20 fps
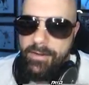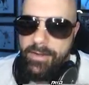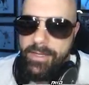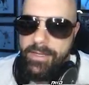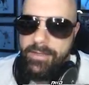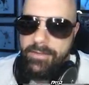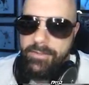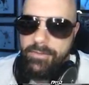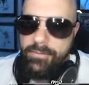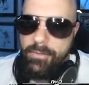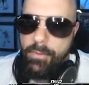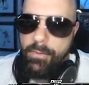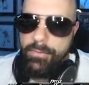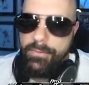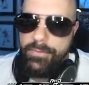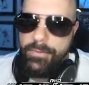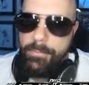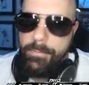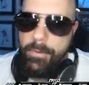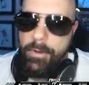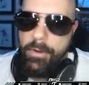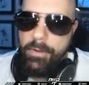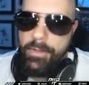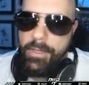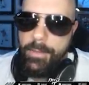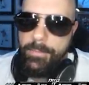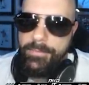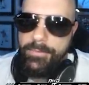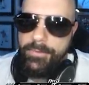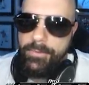he throws the ball
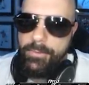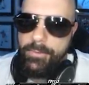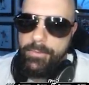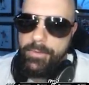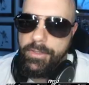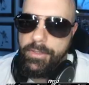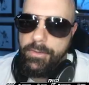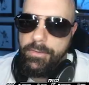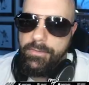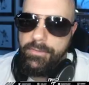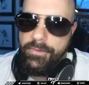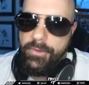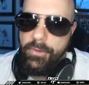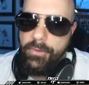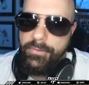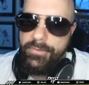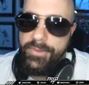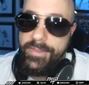up to Julio Jones.